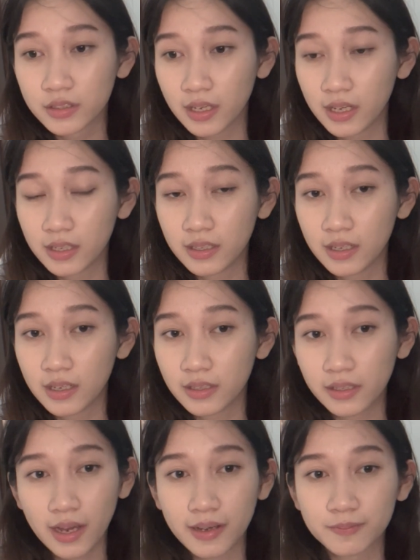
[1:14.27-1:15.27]
And then
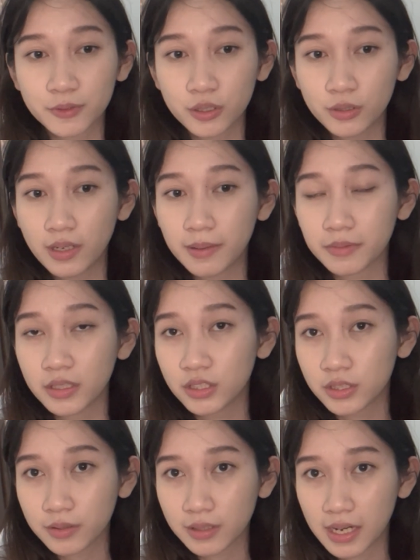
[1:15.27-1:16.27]
yeah, so I'm gonna
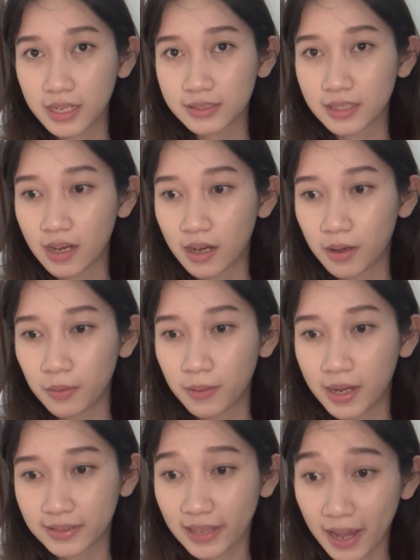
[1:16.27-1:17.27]
show you guys how
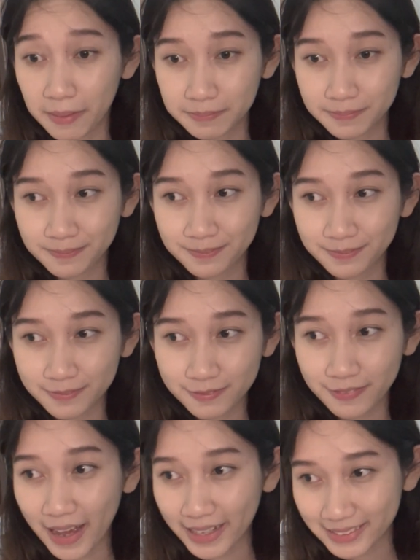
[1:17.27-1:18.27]
I type
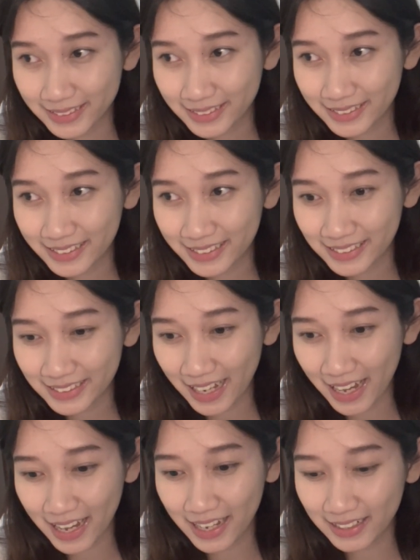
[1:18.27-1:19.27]
fast
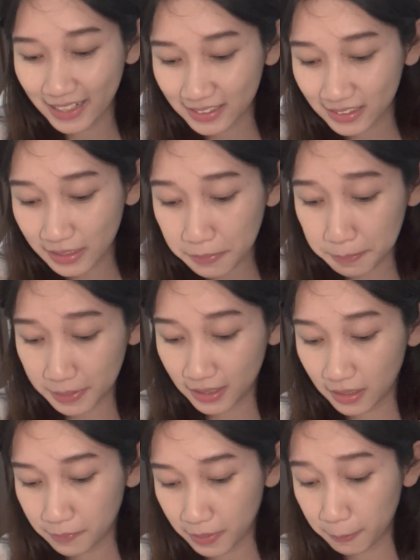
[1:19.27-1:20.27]
and actually
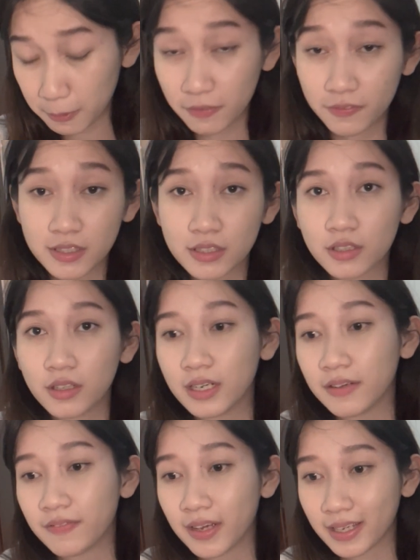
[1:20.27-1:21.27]
beating my previous score
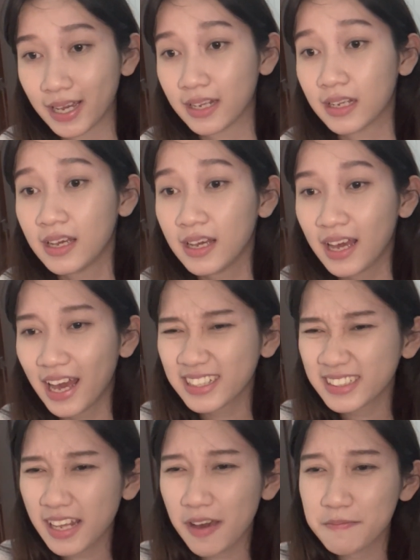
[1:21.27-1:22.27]
if I can.
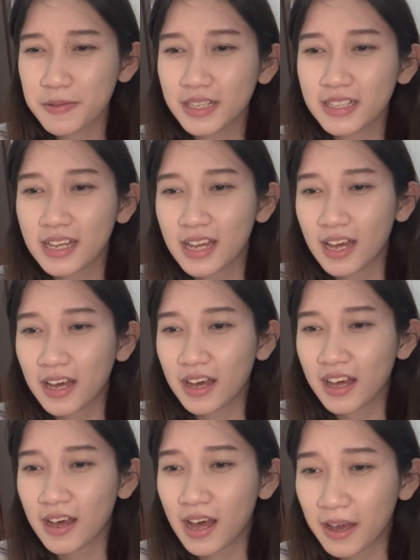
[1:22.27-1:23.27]
Actually,
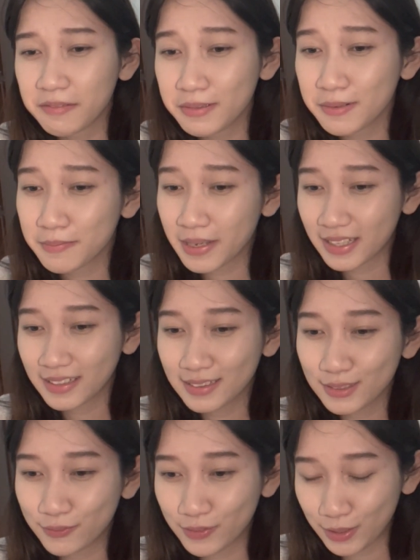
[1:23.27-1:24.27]
I've been making
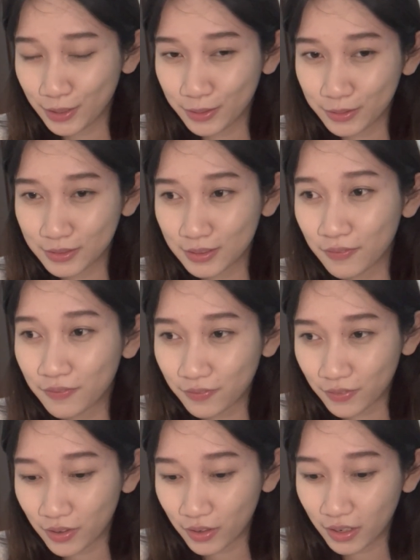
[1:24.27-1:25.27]
these videos
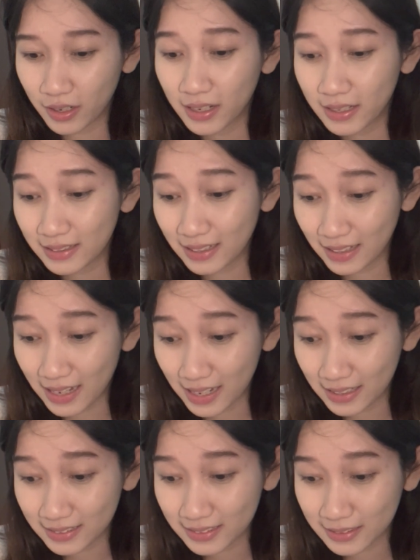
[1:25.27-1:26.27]
for the
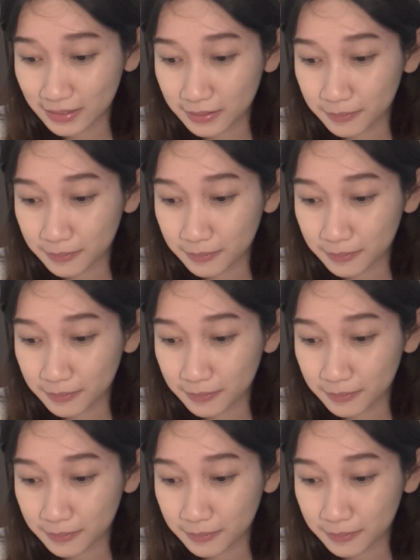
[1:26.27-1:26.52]
last